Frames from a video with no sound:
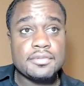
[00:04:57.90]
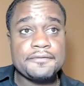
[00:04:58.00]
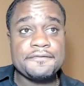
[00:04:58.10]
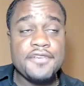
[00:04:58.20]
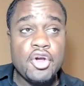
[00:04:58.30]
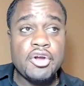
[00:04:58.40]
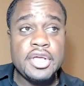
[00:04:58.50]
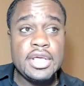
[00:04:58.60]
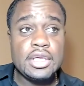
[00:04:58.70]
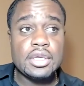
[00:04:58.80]

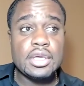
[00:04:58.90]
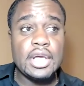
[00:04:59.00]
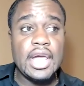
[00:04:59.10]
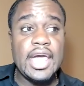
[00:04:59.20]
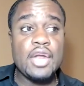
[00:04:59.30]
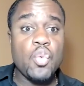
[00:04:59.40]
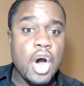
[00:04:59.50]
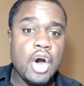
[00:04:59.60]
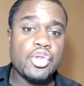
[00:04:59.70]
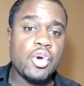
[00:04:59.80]
Fury And
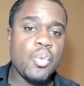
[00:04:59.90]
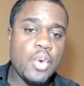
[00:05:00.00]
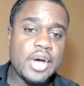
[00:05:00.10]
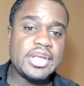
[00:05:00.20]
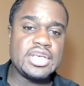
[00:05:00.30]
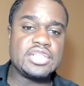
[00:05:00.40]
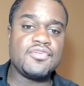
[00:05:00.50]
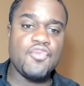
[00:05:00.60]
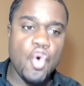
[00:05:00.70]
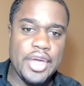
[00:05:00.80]
Wilder one is
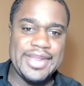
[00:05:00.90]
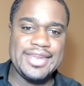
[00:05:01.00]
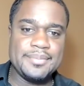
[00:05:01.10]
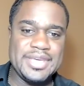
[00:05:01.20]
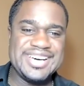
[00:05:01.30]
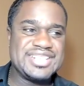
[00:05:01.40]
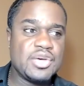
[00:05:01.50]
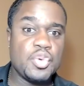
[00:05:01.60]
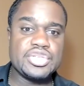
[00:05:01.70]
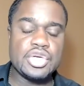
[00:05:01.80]
voided because
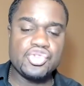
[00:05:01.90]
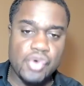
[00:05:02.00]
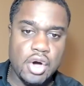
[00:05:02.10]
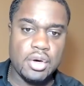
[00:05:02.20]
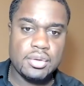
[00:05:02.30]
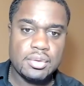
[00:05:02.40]
it was a draw.